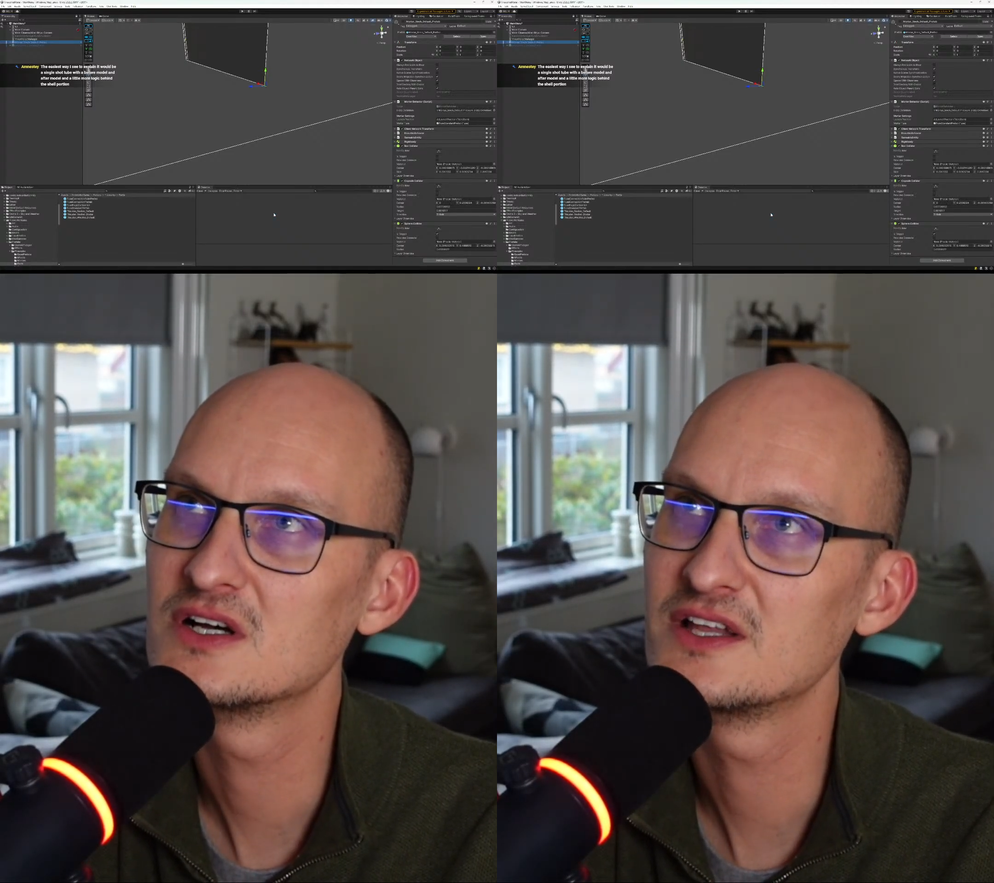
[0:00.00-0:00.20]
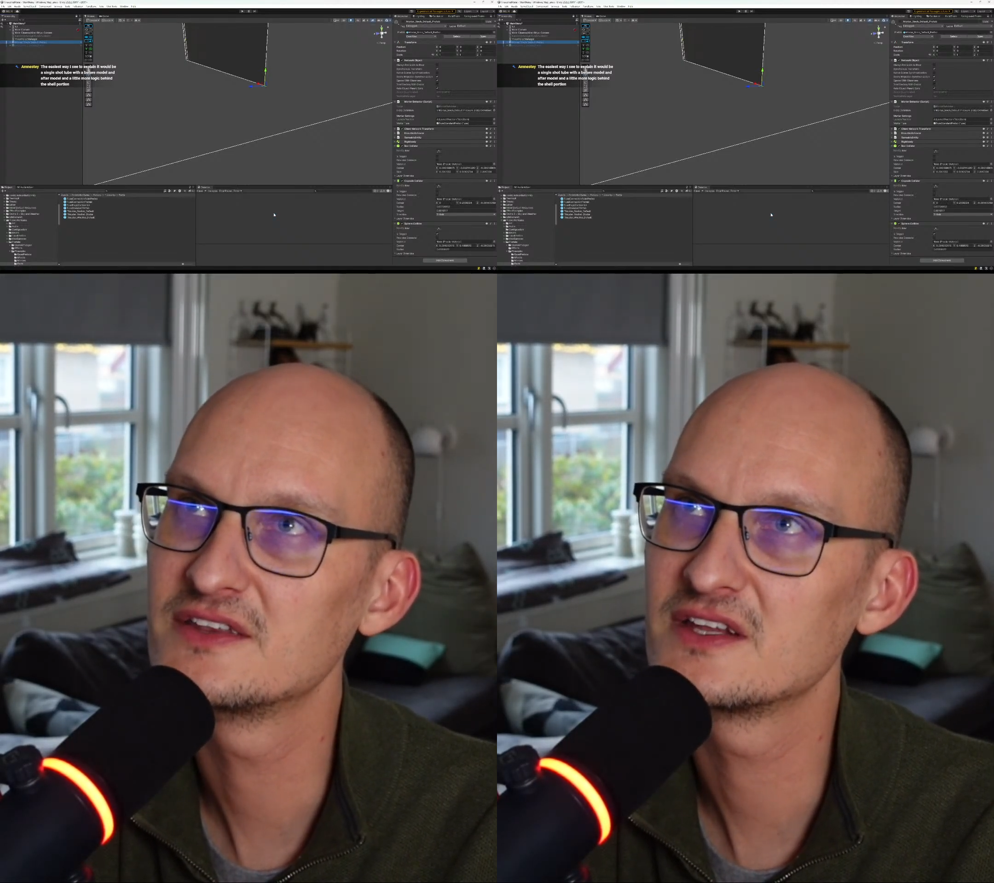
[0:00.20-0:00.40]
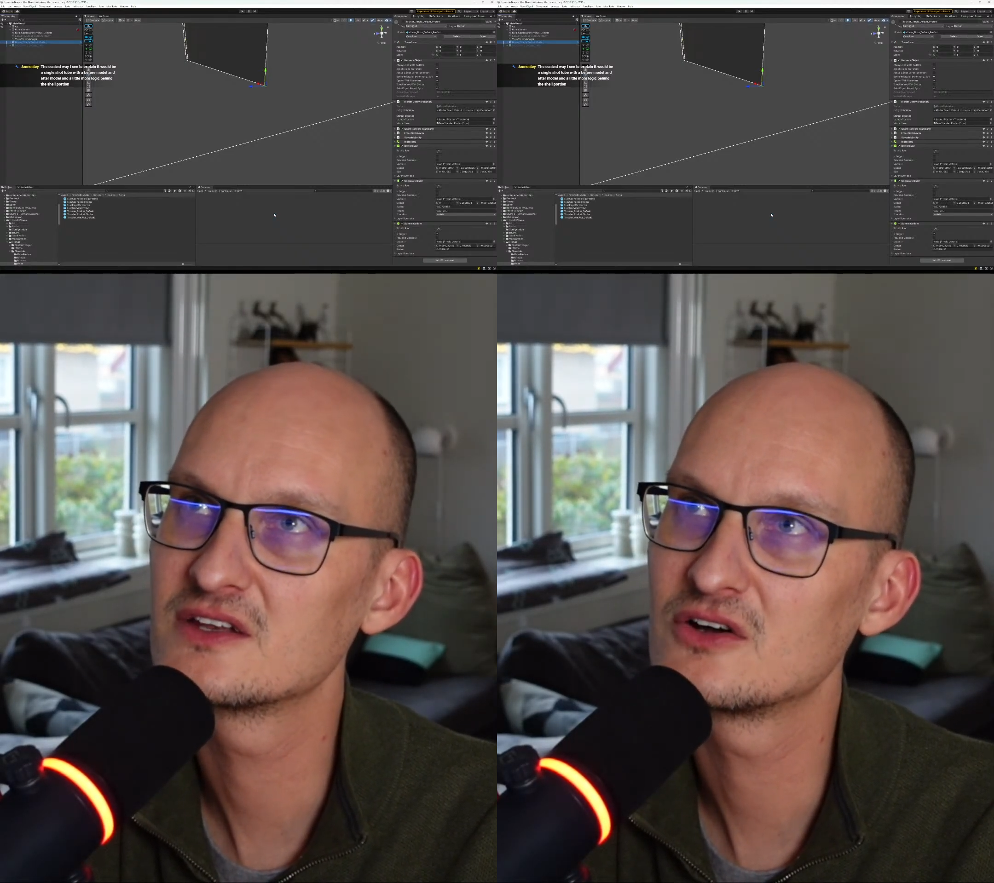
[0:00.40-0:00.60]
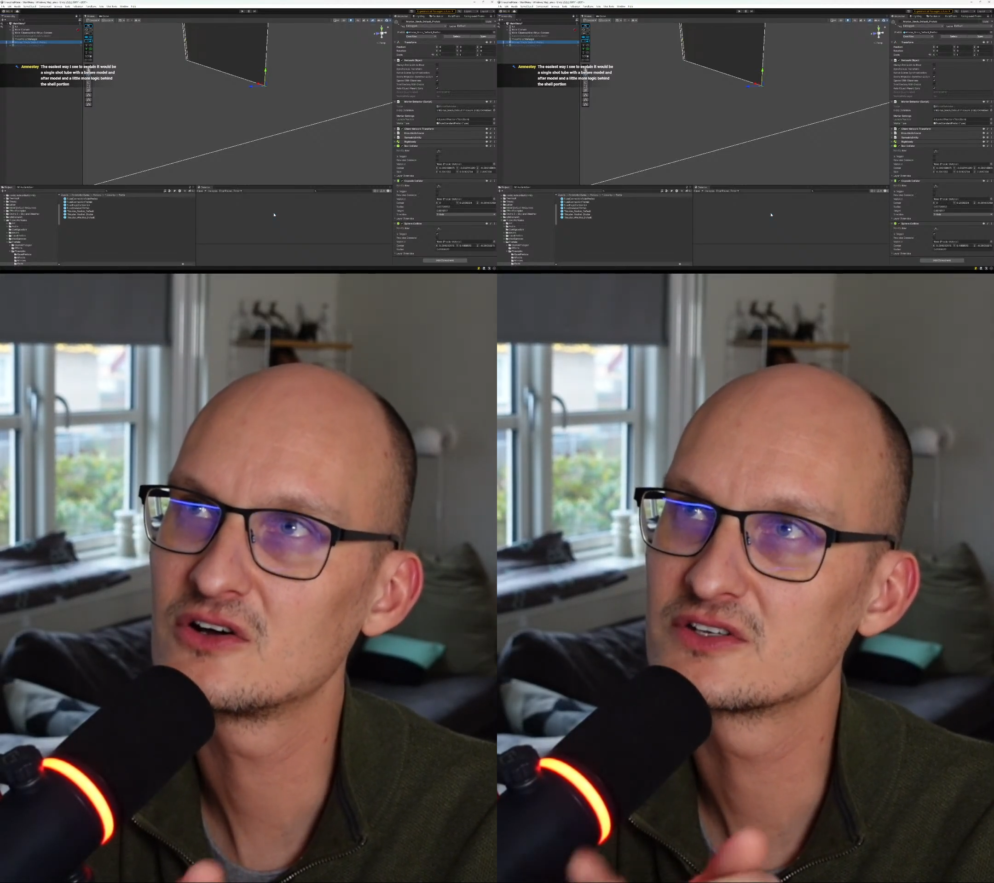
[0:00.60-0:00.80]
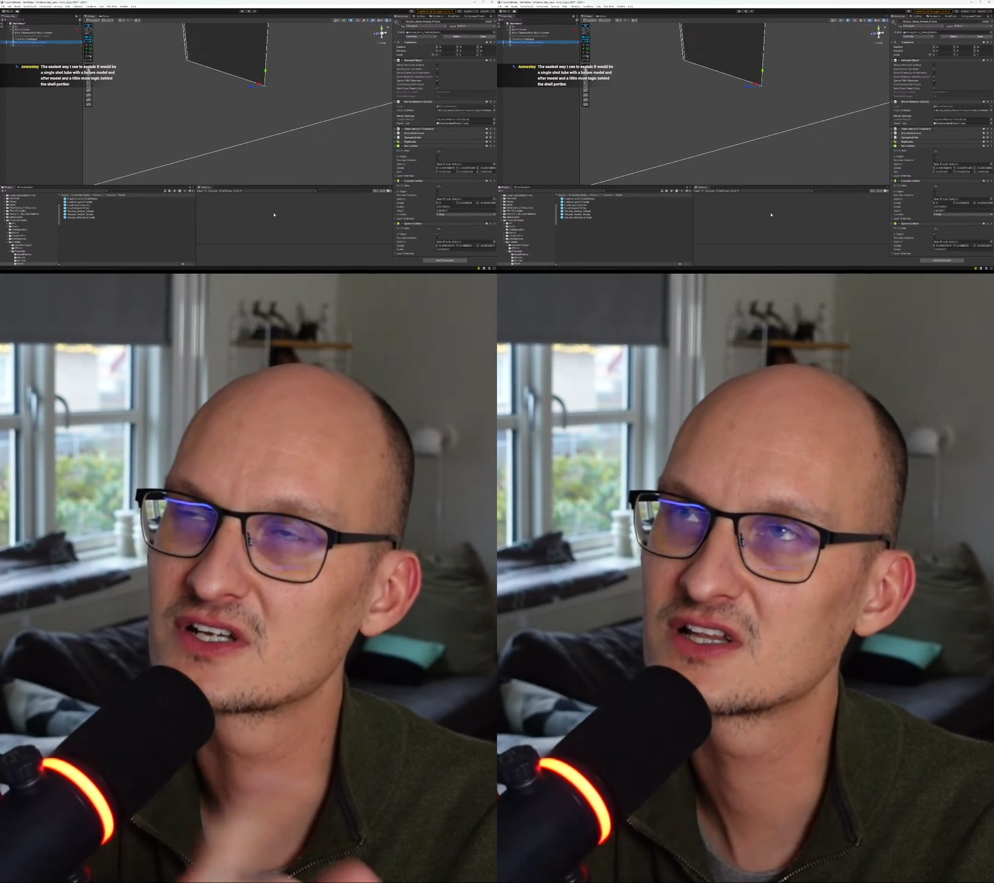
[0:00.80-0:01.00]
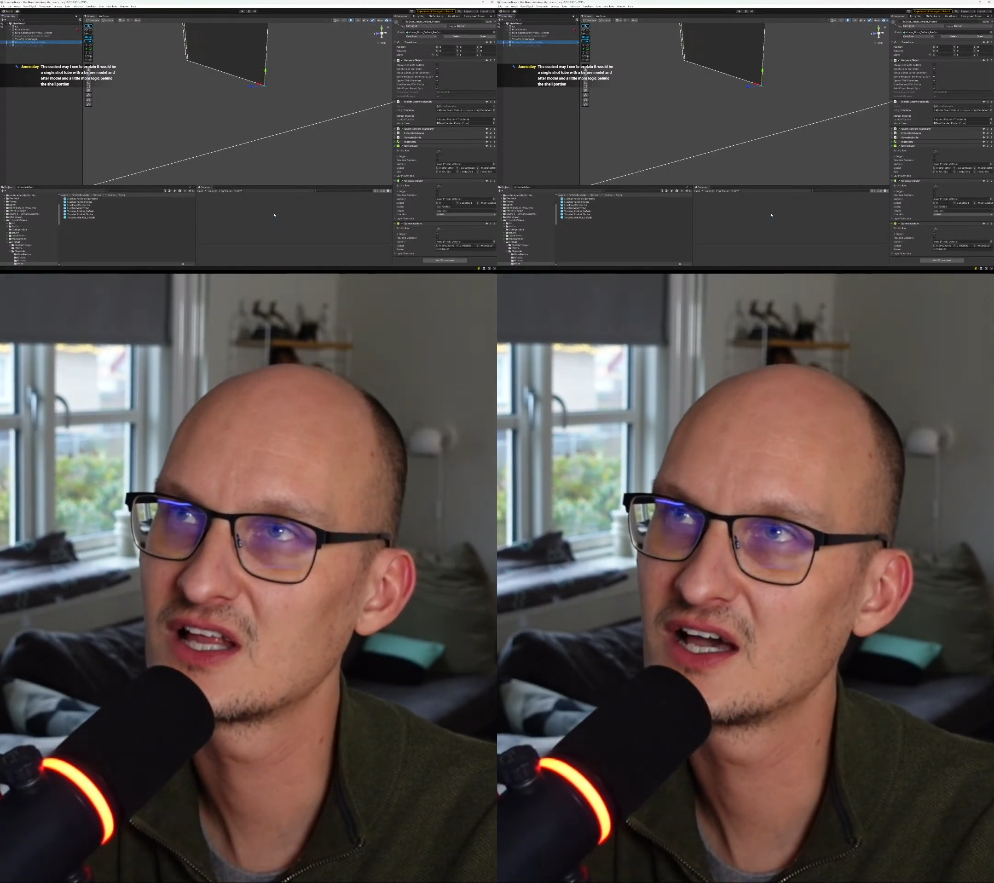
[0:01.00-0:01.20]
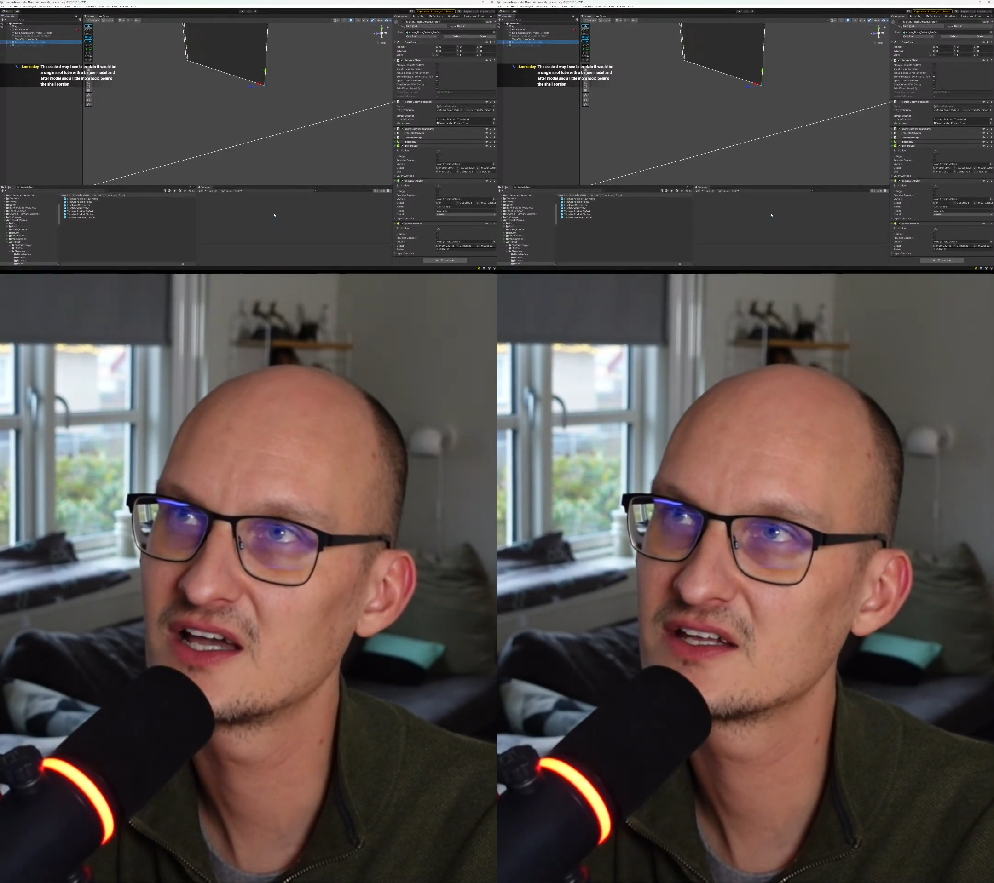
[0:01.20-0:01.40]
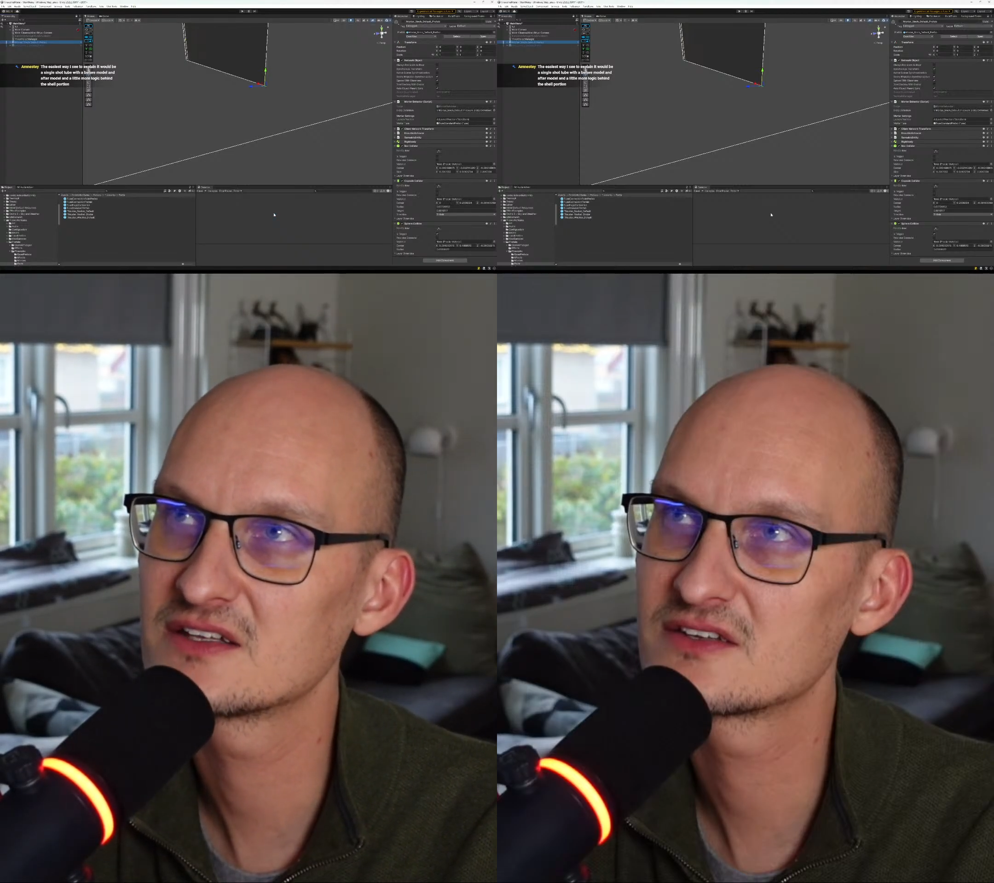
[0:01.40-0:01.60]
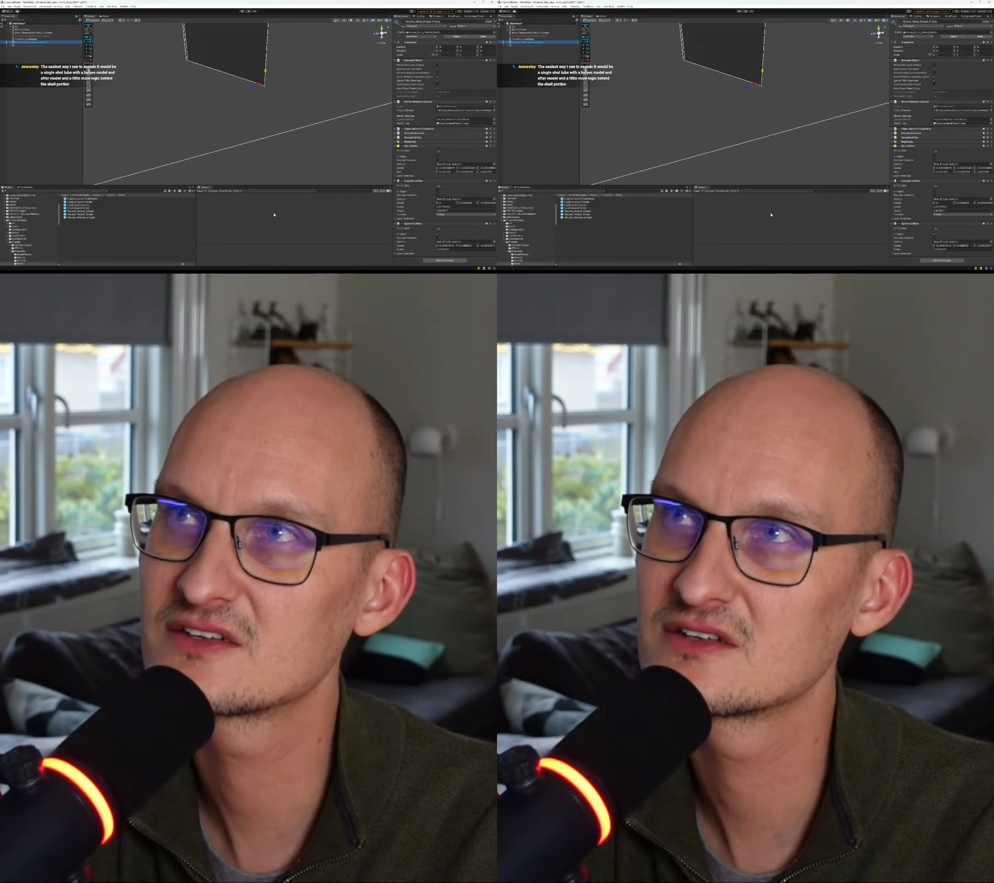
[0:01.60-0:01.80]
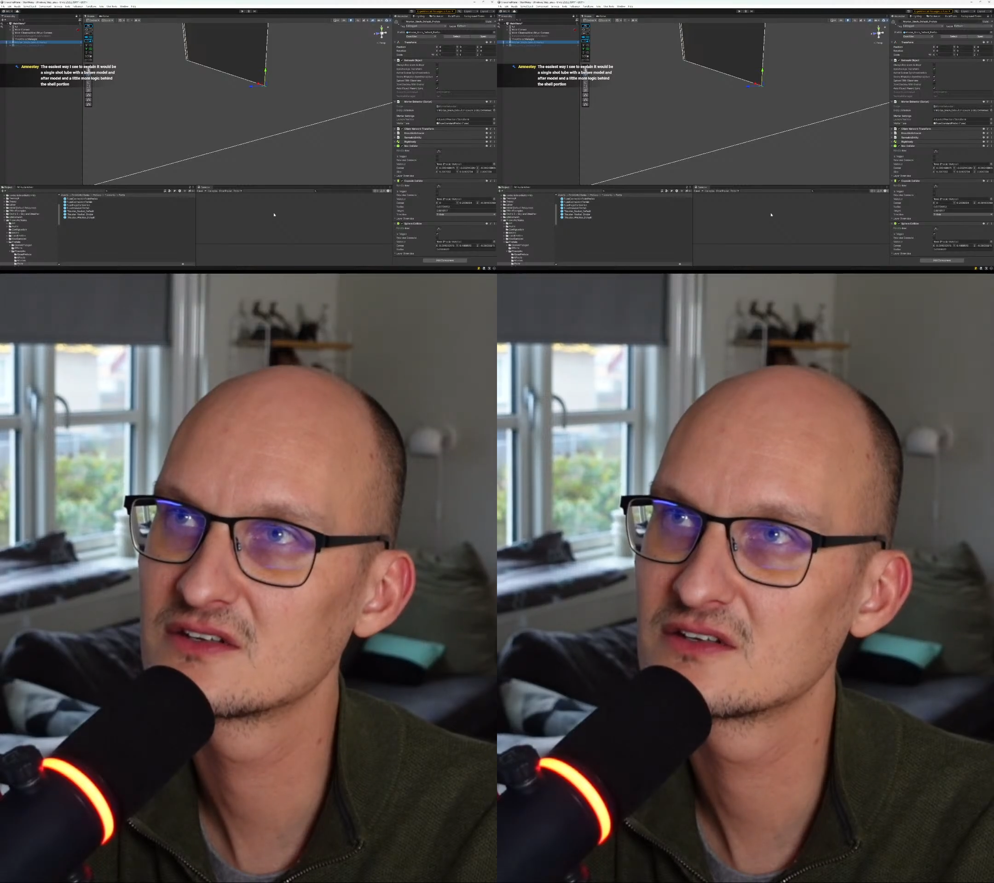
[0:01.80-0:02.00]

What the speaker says: and then on the clients